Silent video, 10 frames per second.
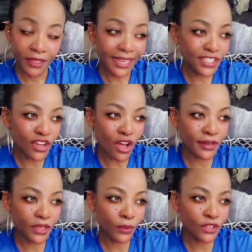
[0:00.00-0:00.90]
Later
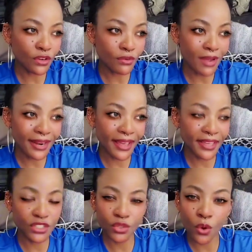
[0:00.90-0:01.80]
on, he went on right
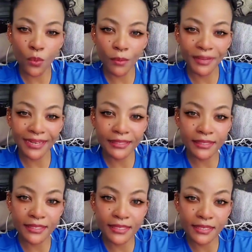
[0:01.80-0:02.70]
ahead, saw a woman at a
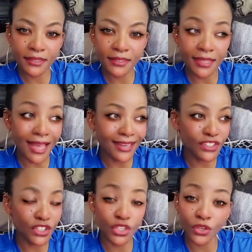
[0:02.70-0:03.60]
distance, liked
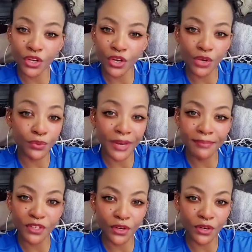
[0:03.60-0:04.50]
her, took her,
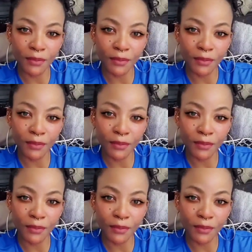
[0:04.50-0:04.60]
raped her,